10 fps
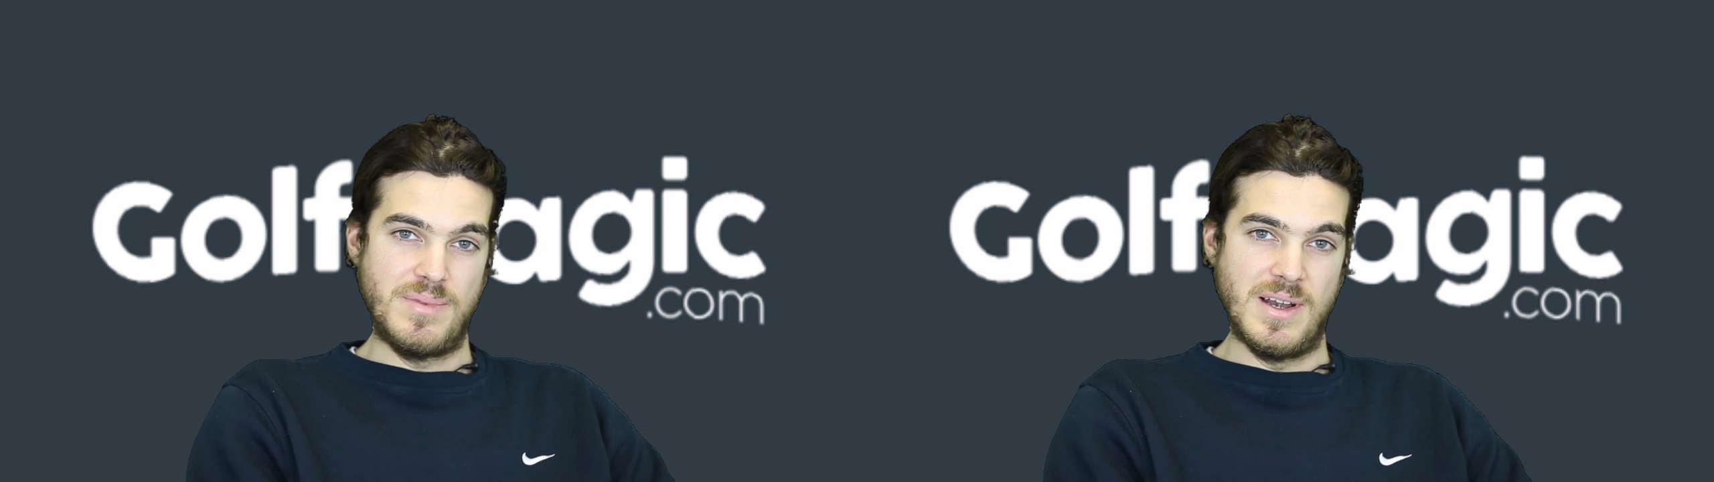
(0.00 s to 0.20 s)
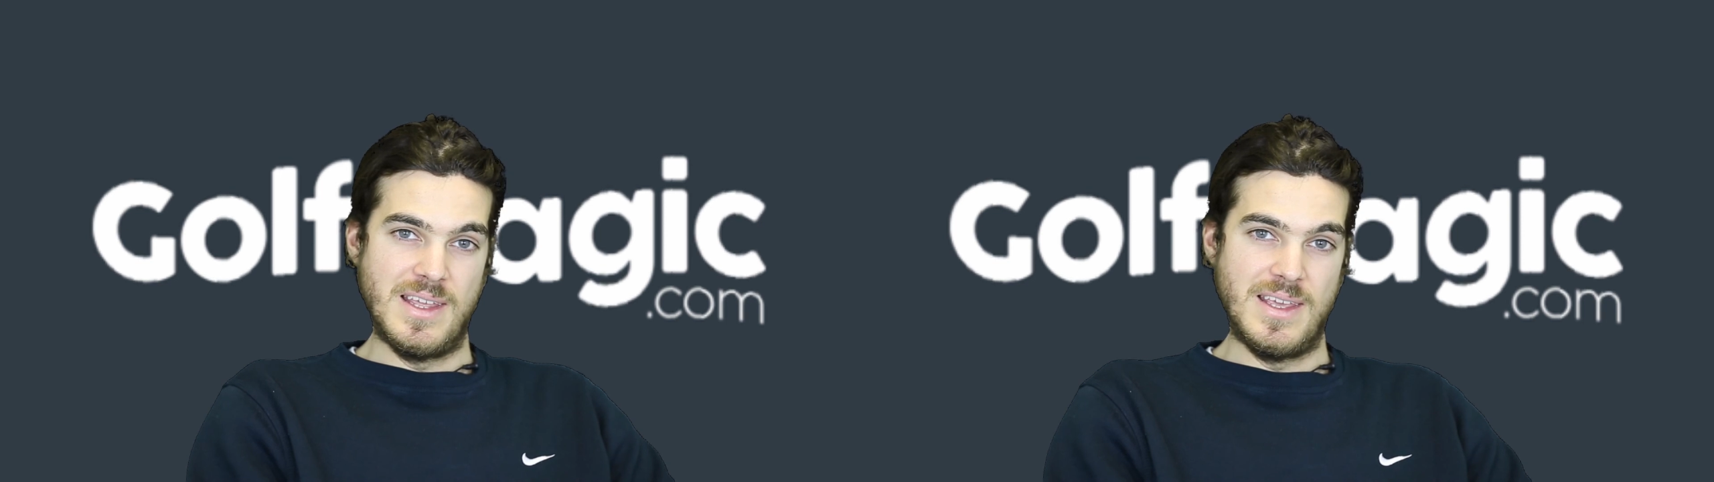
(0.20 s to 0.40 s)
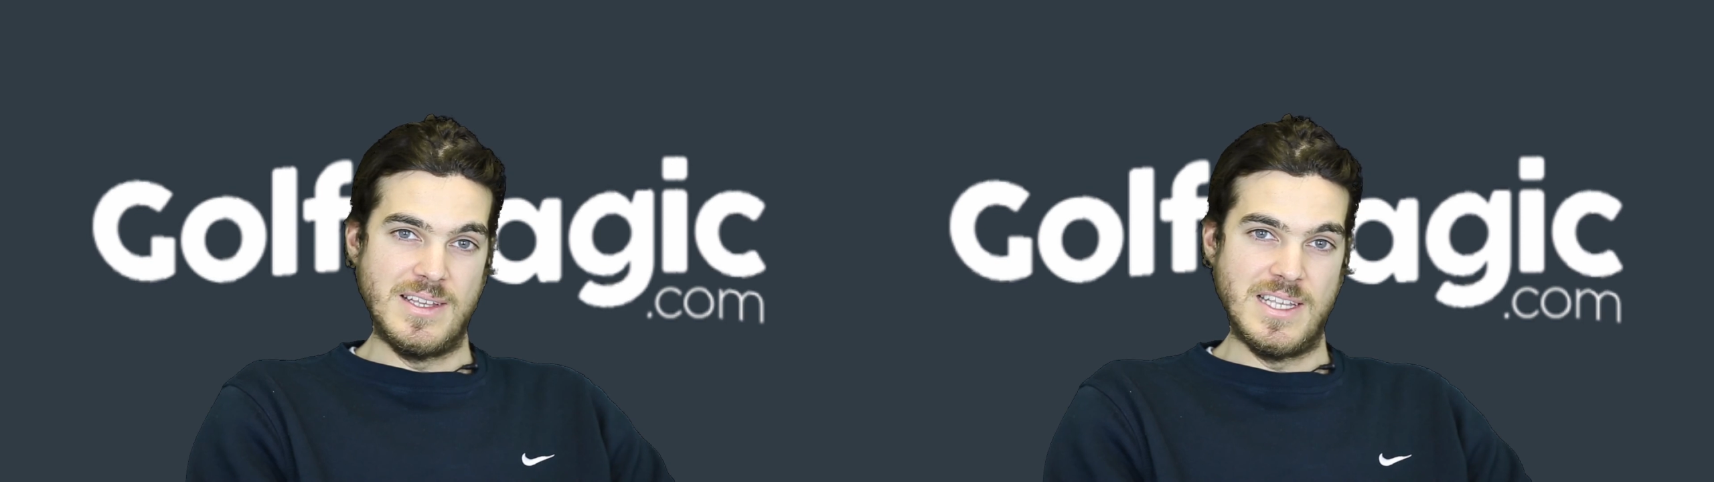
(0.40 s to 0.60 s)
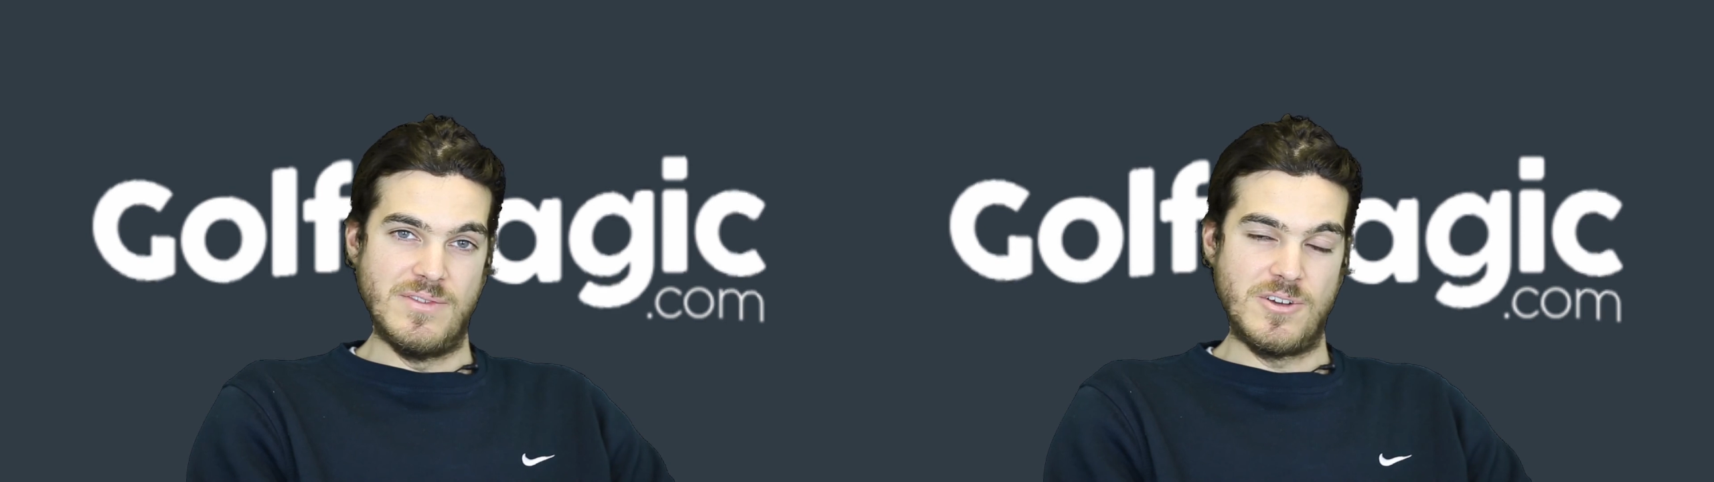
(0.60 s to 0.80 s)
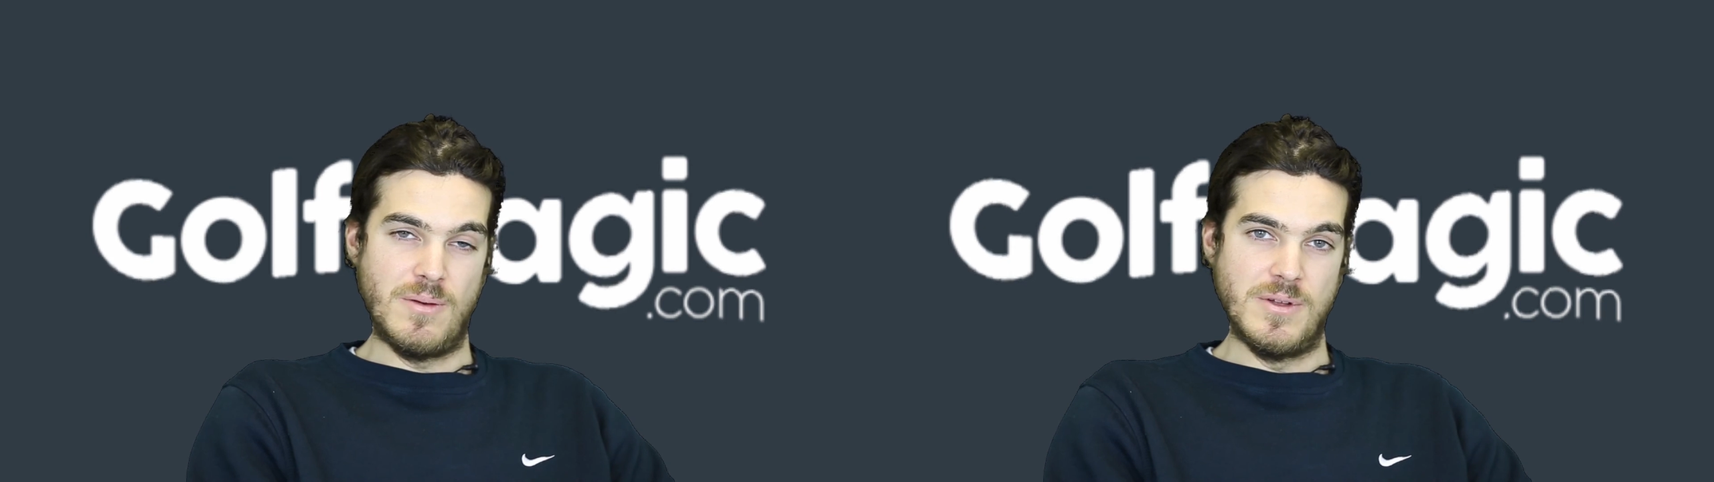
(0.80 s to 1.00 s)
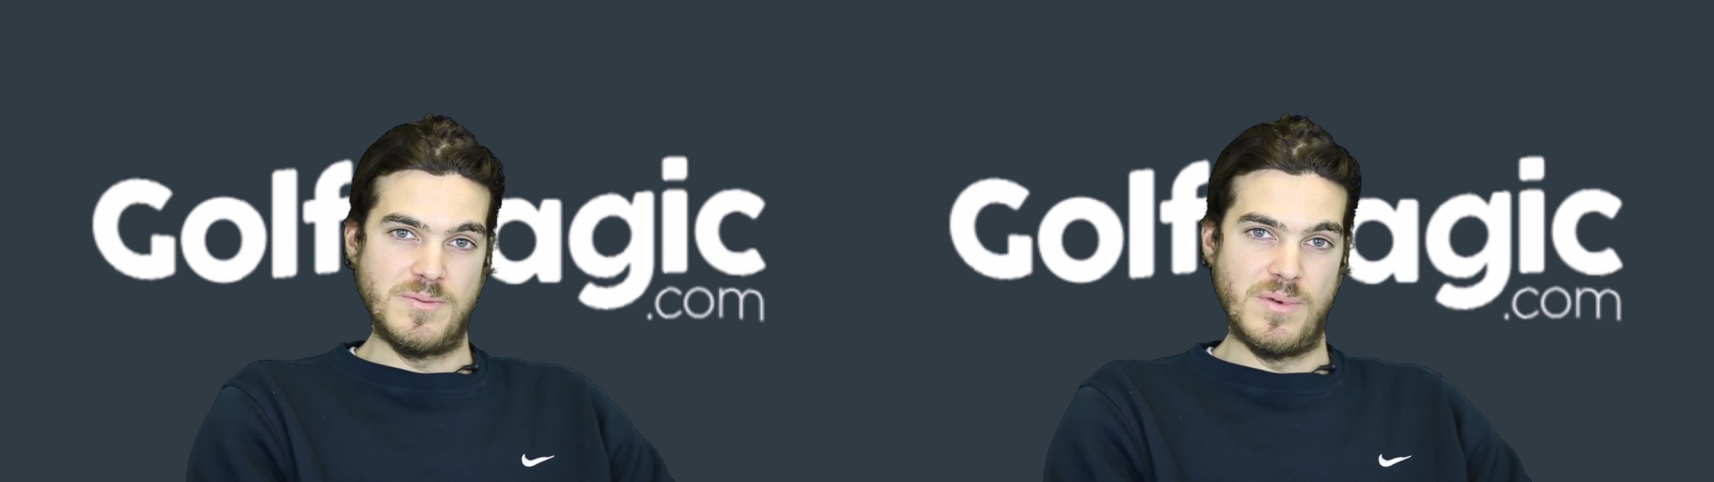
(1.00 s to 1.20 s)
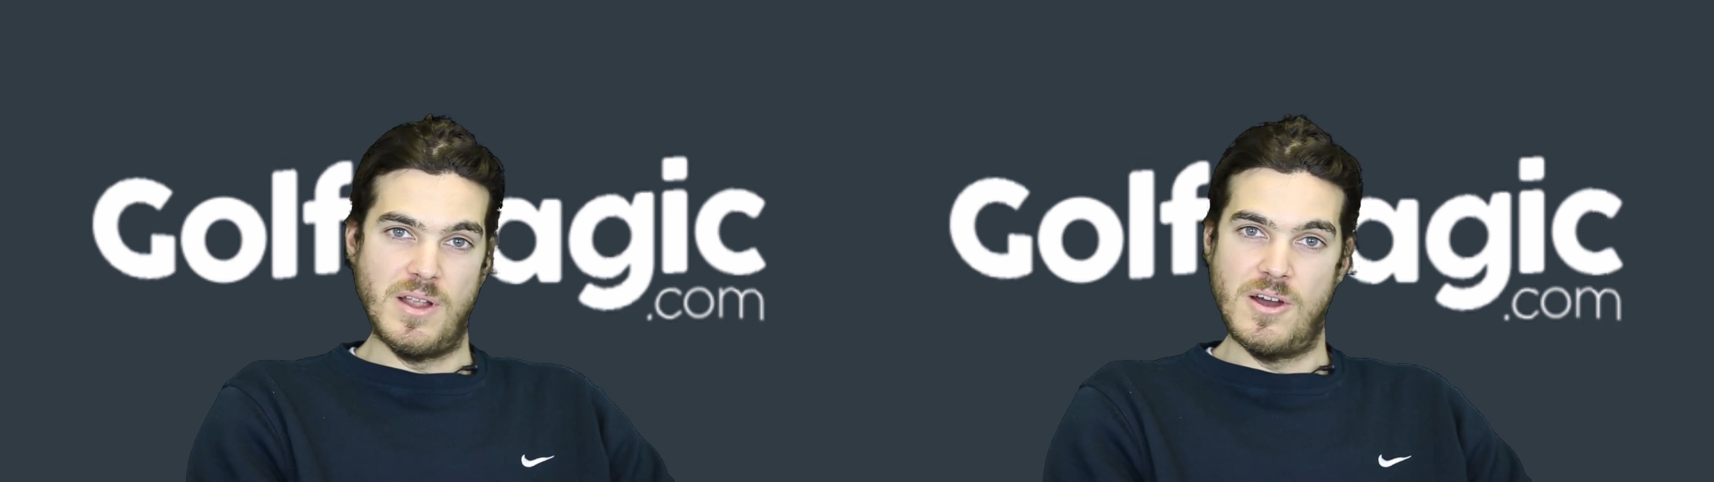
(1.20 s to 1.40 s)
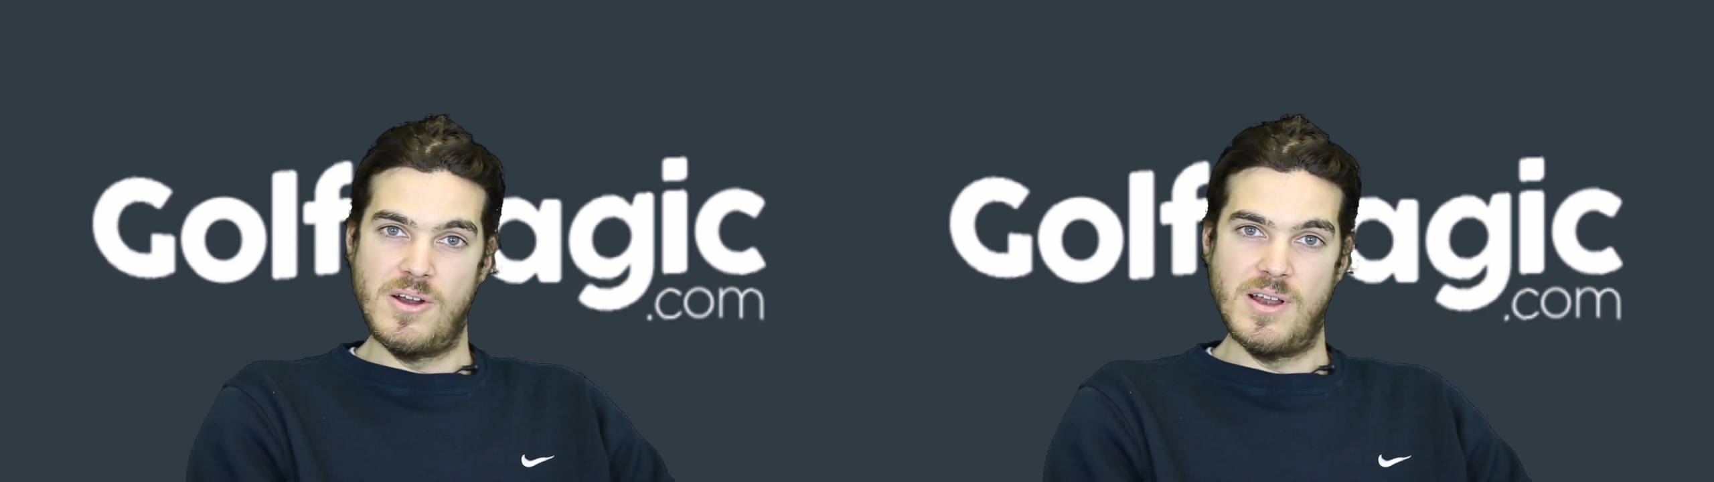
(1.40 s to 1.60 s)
Please leave your comments below,